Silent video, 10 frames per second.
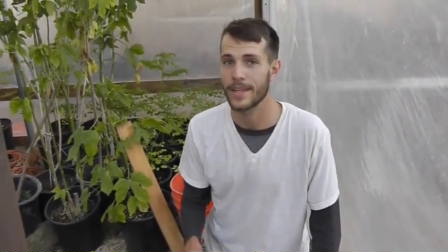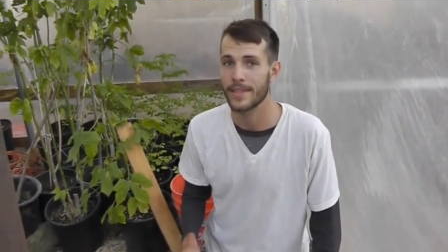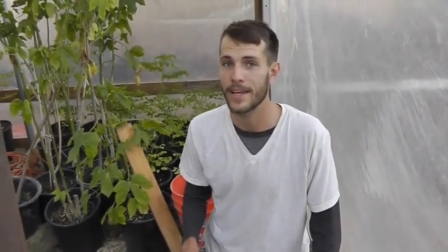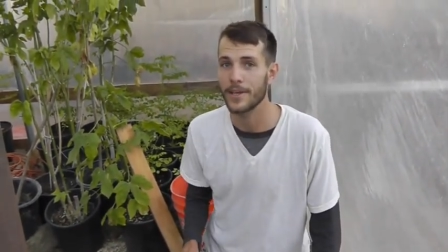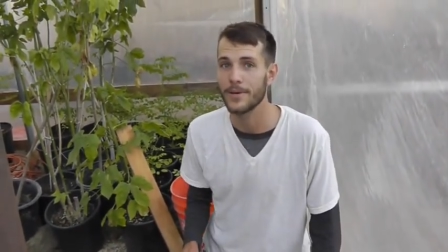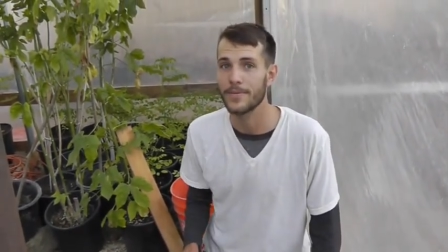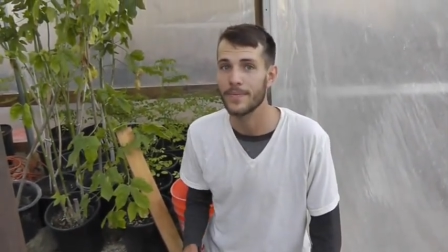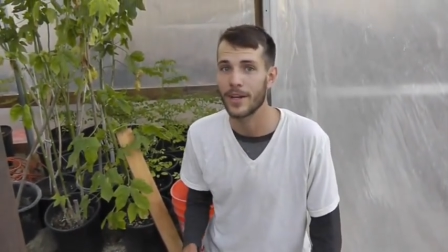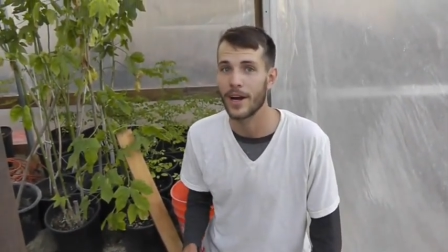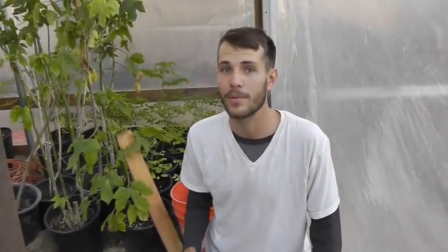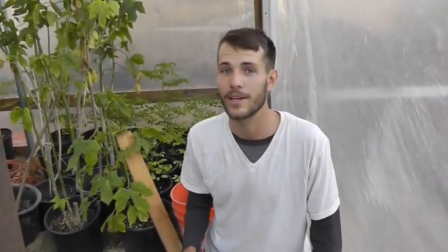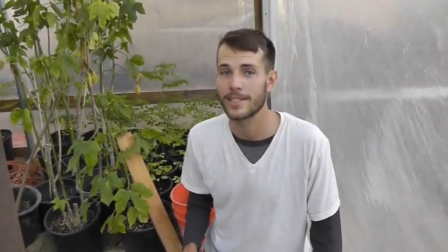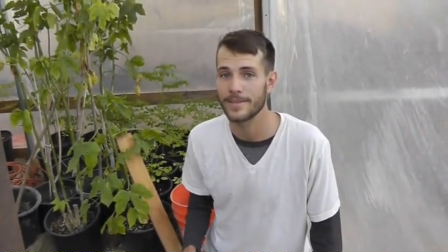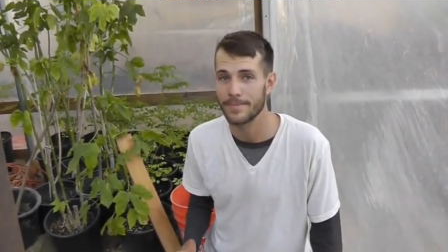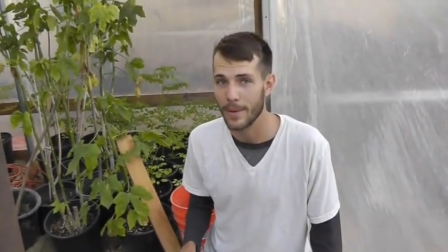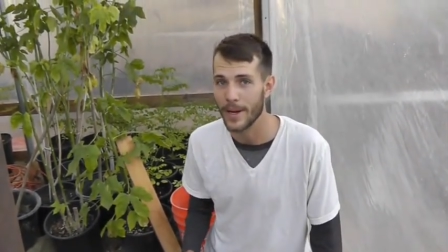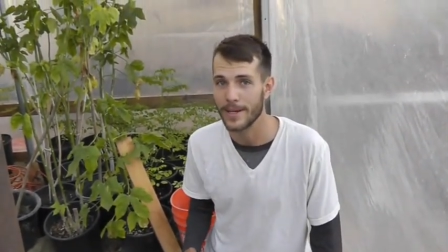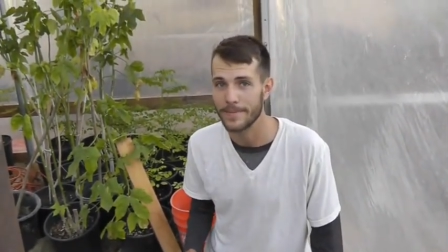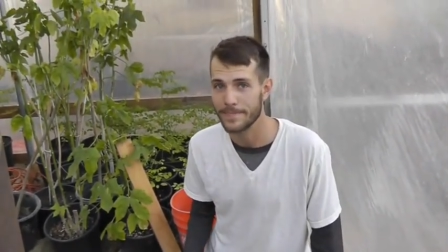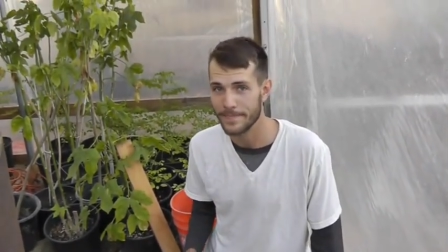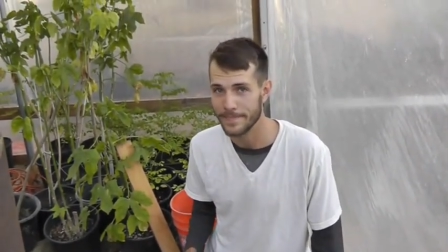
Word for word: Thank you and God bless. Bye-bye.